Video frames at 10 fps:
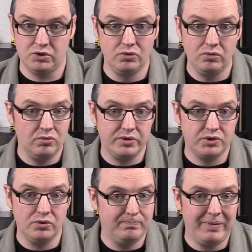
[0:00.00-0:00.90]
there's
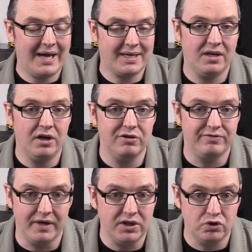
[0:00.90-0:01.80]
no backing out
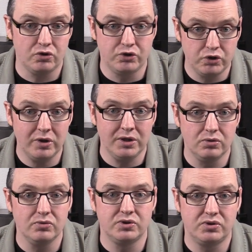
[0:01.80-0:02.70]
of it. You're
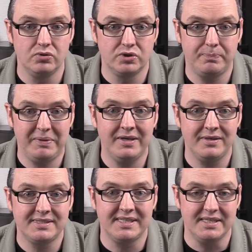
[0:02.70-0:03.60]
doing those
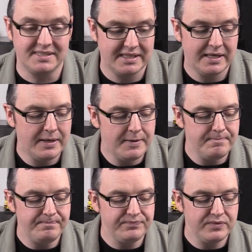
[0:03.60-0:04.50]
appearances.
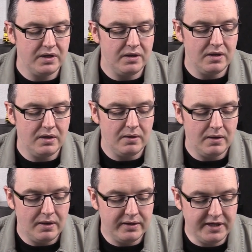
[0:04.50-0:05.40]

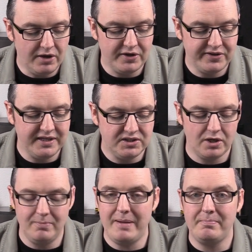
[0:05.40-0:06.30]
The other thing
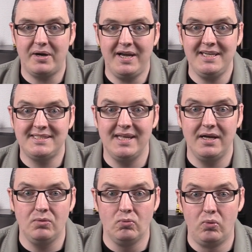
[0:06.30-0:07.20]
to remember is
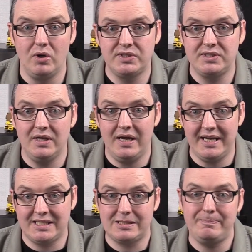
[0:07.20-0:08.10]
that what's
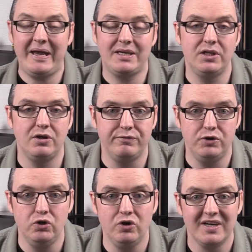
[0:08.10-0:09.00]
expected
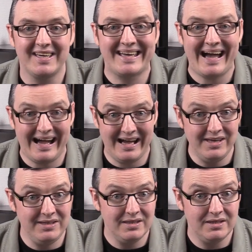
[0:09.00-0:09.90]
of you
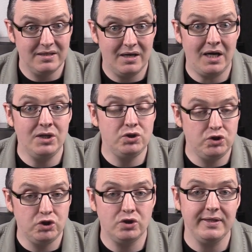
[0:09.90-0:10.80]
can
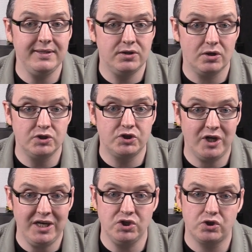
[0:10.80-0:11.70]
and usually does
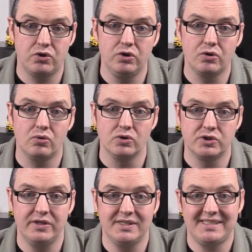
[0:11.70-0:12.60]
change through the
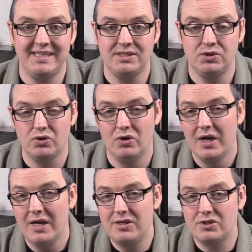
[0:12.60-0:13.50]
course of the season.
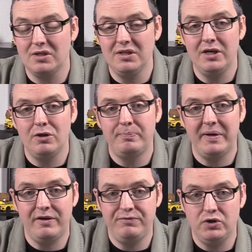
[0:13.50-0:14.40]
So there's a little
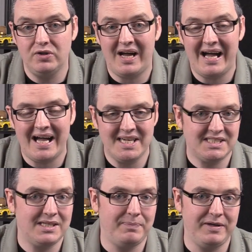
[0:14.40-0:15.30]
bit of you that
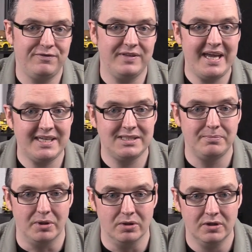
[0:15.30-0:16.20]
has to be
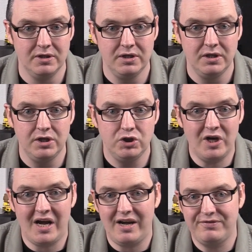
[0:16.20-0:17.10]
flexible.
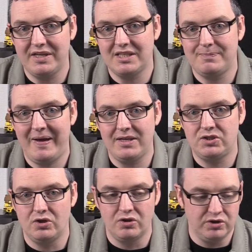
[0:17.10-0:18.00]
You have to
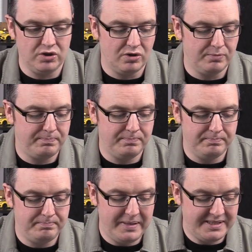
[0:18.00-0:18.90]
expect your
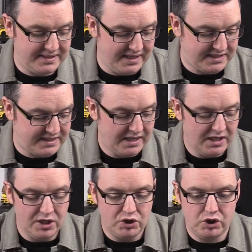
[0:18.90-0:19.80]
business
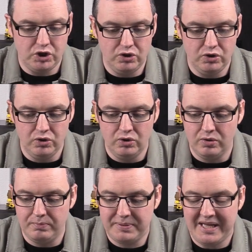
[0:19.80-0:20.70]

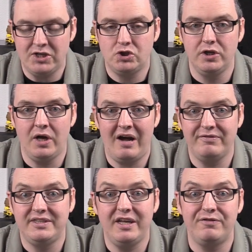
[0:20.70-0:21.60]
to potentially
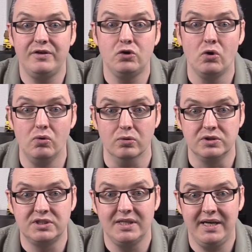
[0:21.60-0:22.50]
have different
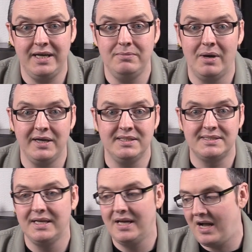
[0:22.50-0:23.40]
goals in
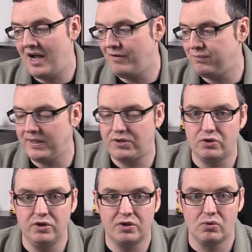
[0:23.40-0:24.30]
mind halfway
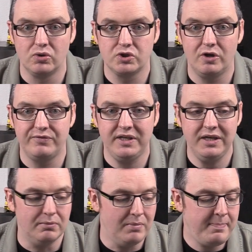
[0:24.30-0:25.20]
through the course of the
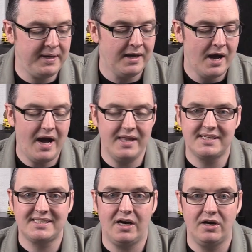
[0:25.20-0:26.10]
year. Maybe
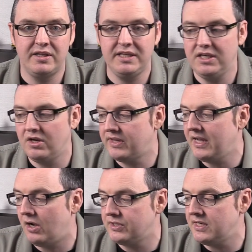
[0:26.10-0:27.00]
at the start of the year
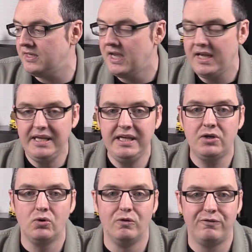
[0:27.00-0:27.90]
they had an
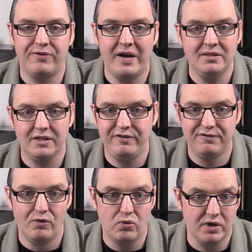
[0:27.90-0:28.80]
eco-friendly
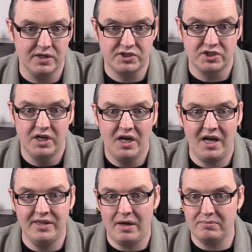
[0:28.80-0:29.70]
focus,
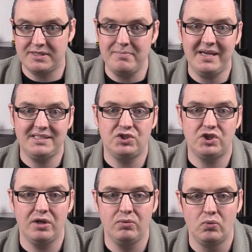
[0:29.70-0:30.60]
and that was the
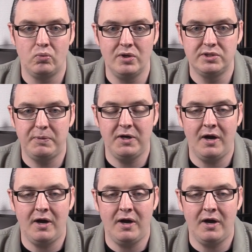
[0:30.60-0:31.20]
message that they were wanting to